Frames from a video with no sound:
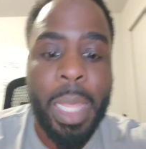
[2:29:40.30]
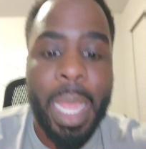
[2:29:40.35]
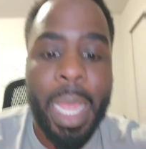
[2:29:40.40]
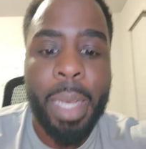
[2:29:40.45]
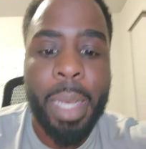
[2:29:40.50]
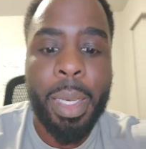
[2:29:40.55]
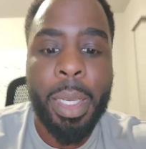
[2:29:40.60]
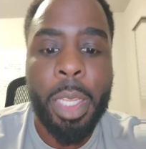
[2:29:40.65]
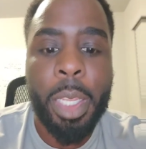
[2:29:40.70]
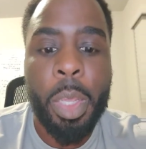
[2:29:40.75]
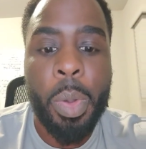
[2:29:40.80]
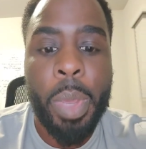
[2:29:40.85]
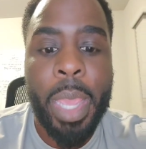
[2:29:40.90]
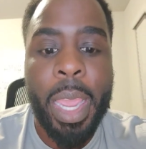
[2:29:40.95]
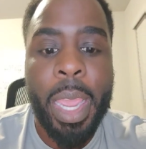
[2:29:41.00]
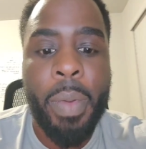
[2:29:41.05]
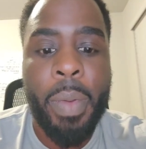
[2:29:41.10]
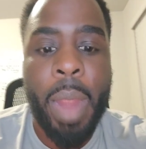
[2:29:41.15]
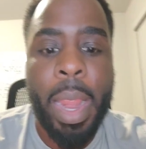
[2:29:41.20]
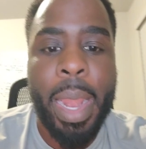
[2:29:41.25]
get right now
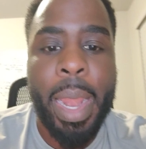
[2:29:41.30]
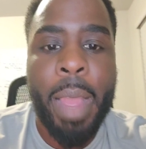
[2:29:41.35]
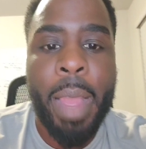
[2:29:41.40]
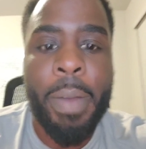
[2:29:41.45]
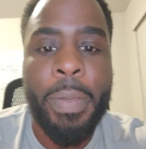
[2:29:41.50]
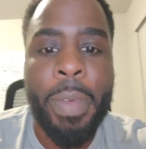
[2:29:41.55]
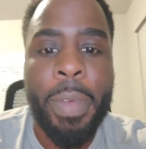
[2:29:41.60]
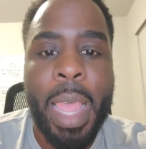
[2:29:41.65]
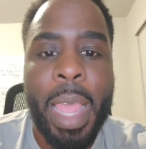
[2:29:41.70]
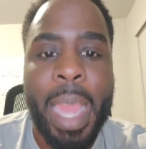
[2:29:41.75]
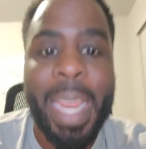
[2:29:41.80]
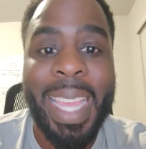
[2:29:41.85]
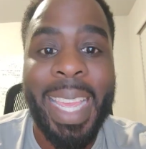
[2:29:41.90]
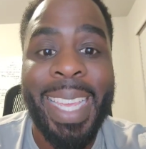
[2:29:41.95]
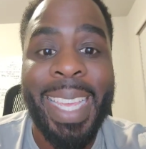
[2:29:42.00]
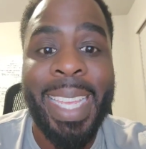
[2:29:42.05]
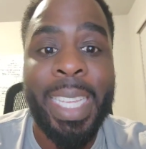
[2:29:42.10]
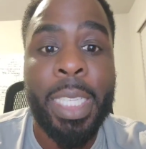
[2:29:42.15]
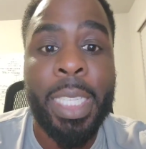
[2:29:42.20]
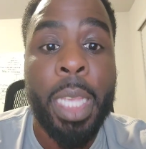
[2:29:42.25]
for that is
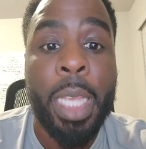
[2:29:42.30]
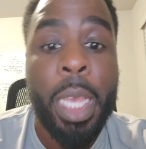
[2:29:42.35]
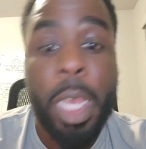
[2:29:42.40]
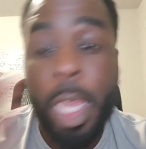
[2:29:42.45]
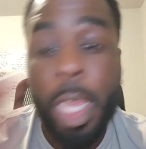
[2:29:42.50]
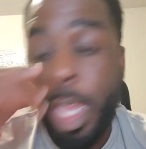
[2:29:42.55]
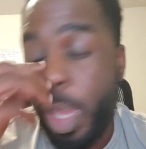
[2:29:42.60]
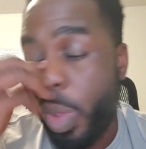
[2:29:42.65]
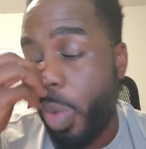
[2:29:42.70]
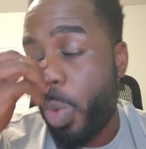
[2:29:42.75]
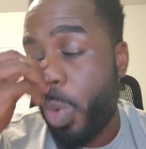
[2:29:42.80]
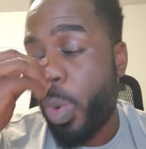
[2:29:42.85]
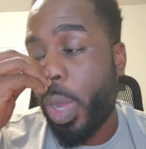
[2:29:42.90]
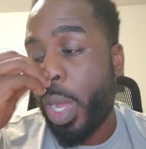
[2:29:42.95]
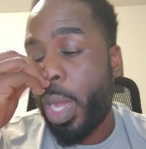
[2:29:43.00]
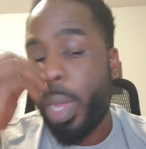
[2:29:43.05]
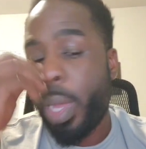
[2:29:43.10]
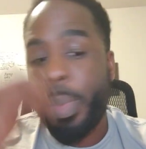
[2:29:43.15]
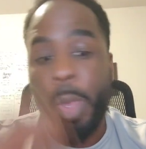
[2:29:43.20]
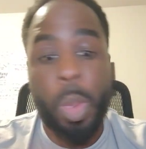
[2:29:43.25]
you you get
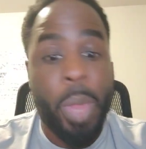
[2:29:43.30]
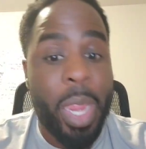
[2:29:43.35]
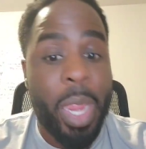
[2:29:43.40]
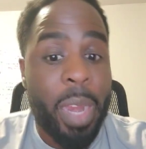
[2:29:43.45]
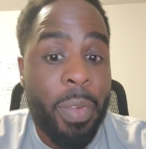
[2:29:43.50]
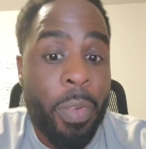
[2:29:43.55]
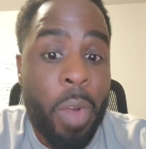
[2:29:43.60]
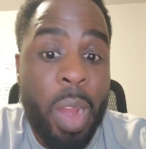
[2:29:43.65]
it forever.